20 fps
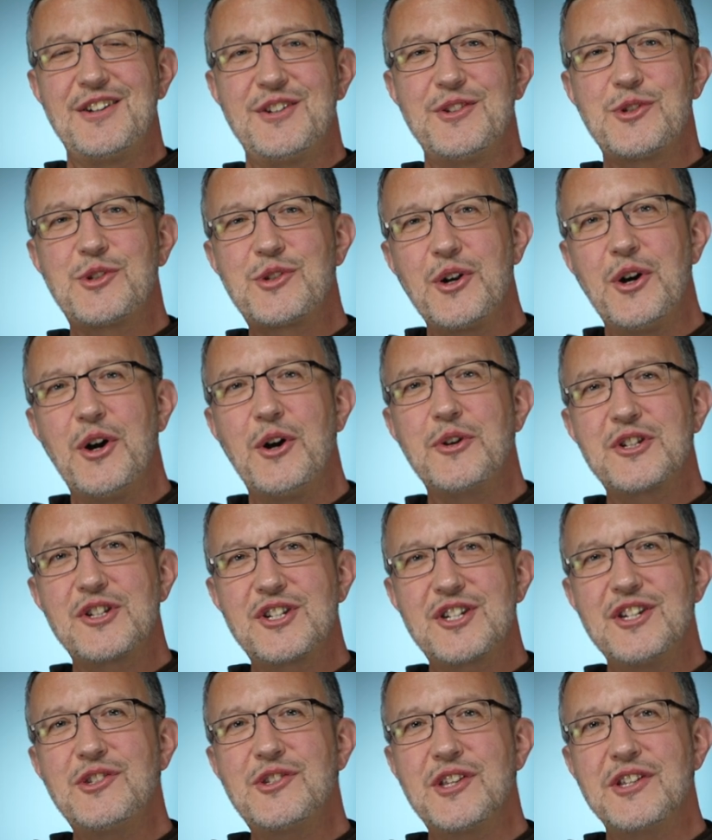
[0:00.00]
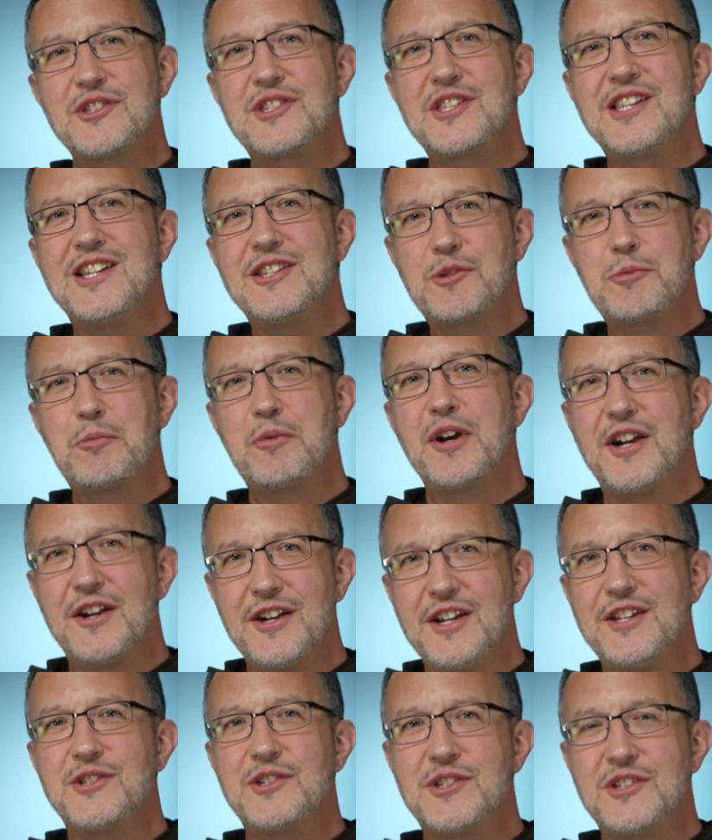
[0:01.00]
So she says this
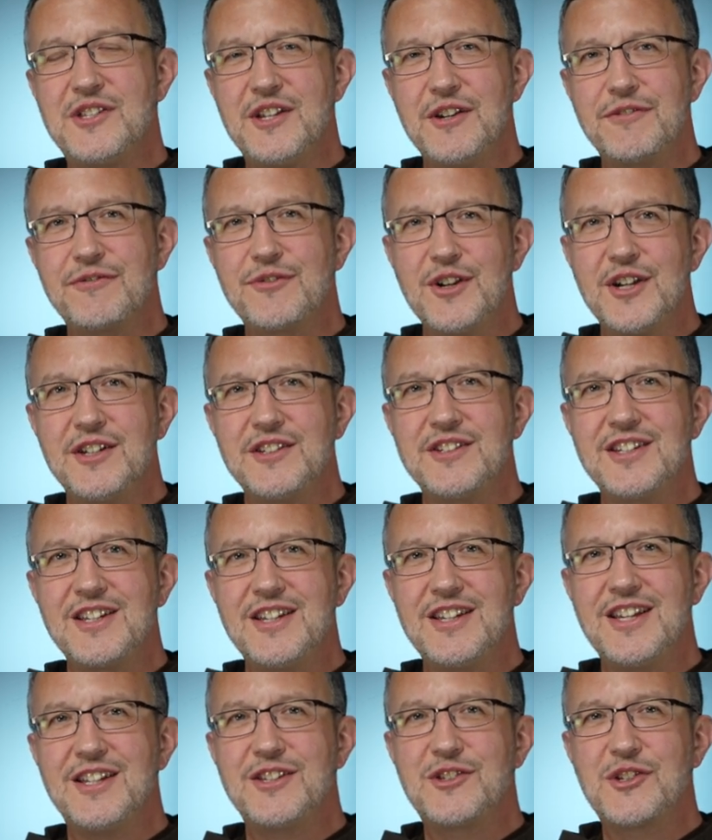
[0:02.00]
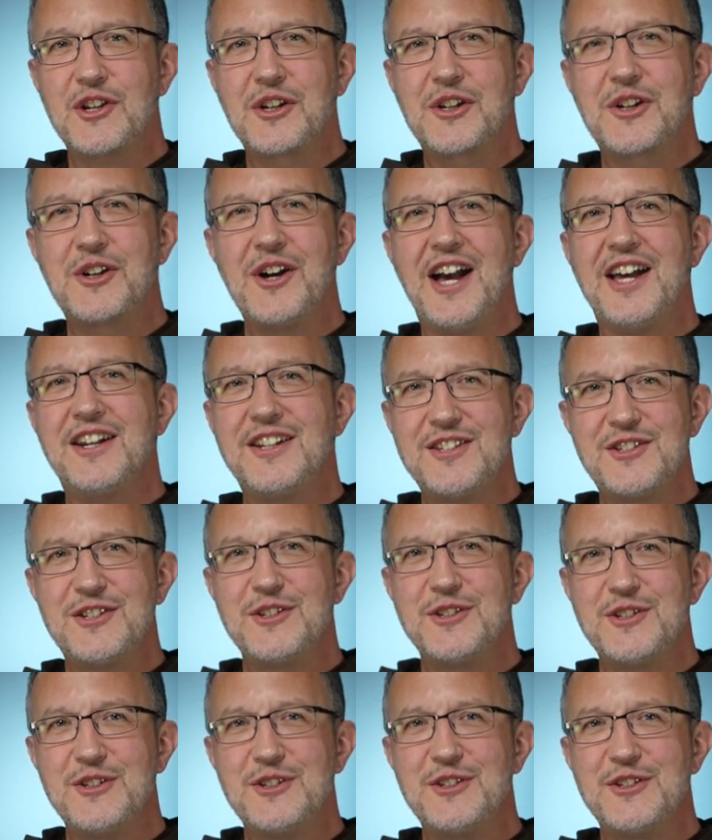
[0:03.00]
prayer is different. It's a
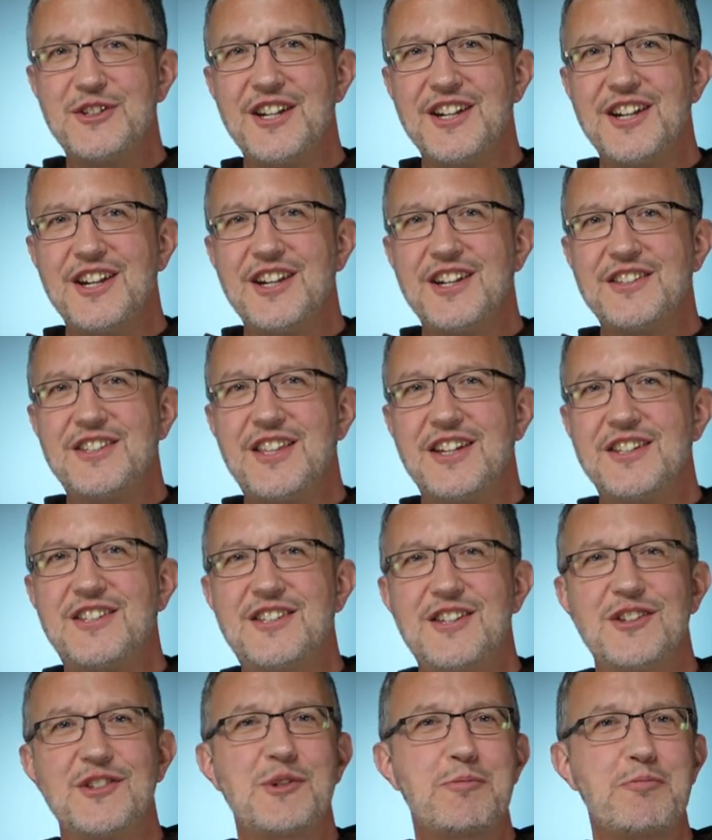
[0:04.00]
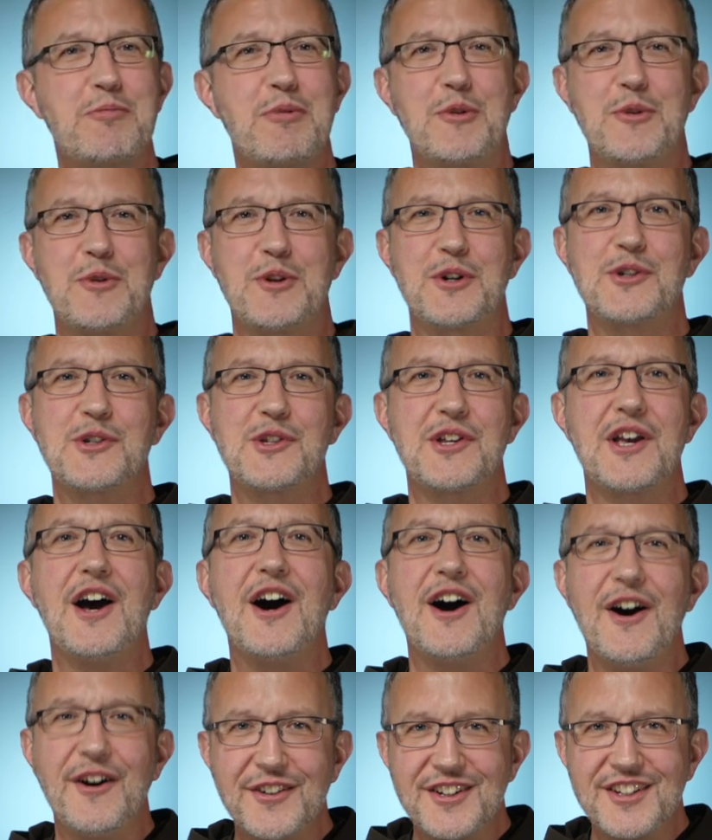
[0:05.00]
gratitude that just pours
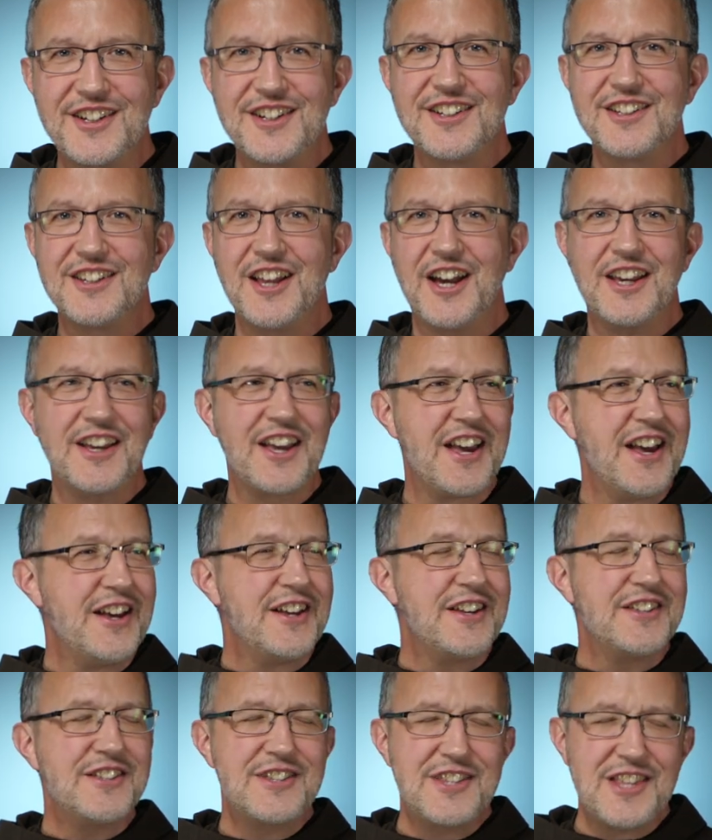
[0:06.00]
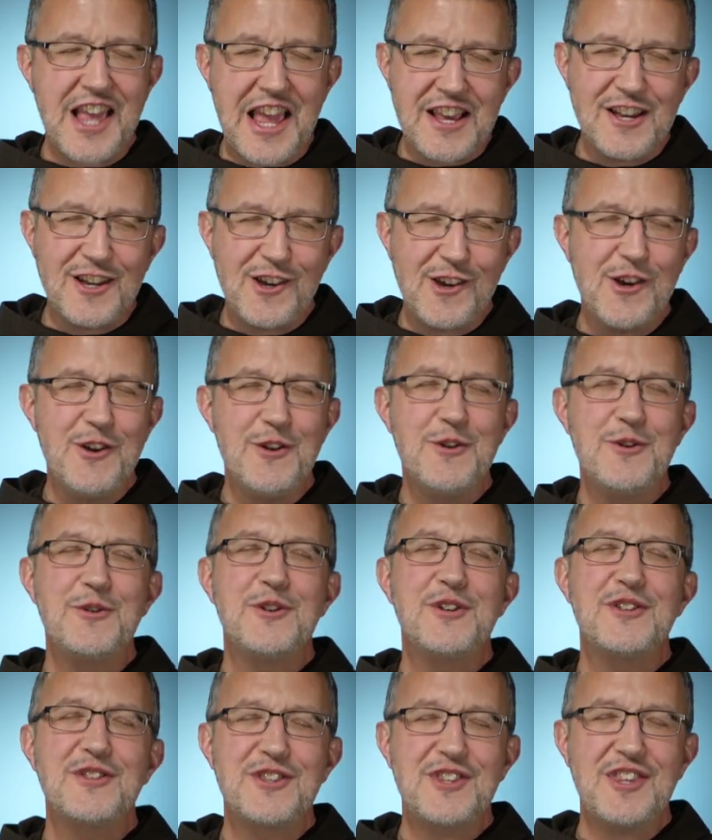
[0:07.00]
out, like, thank
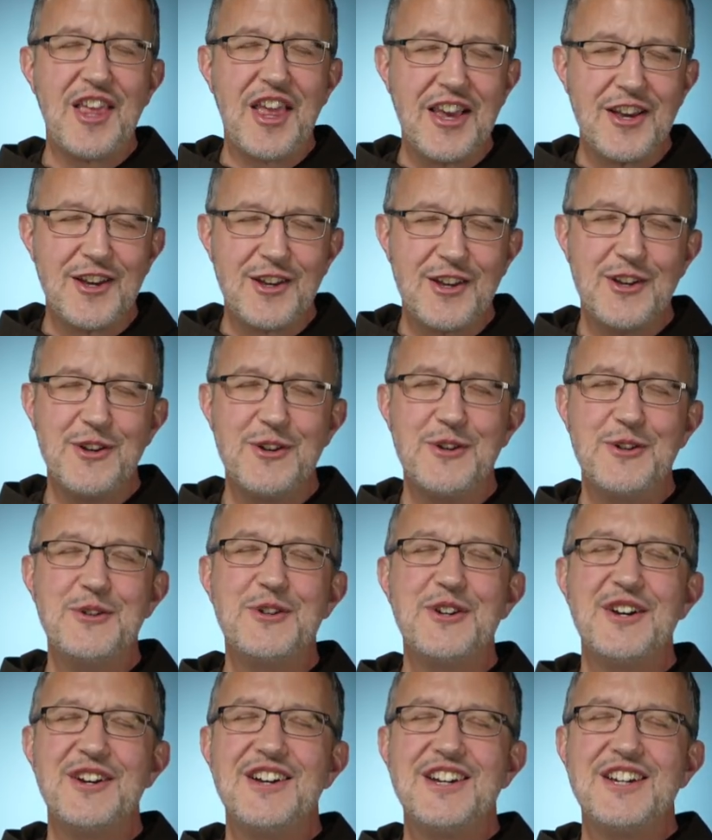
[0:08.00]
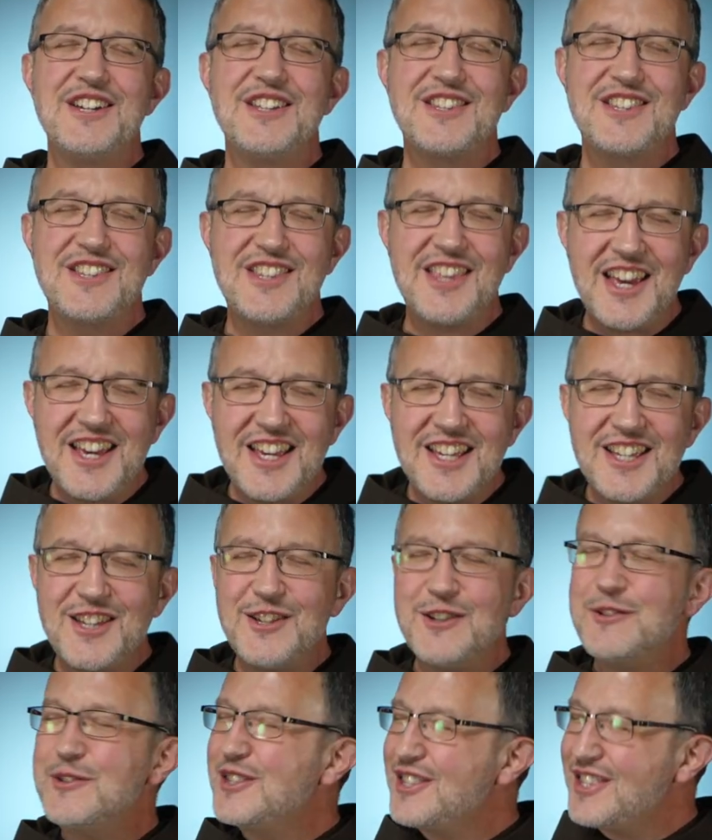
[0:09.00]
you, thank you,
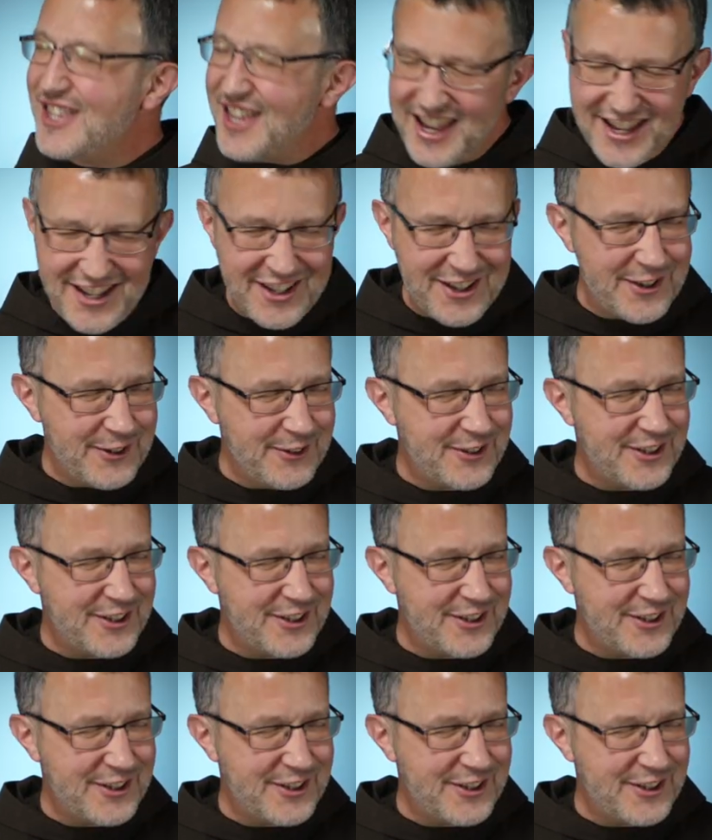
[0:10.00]
thank you, thank you,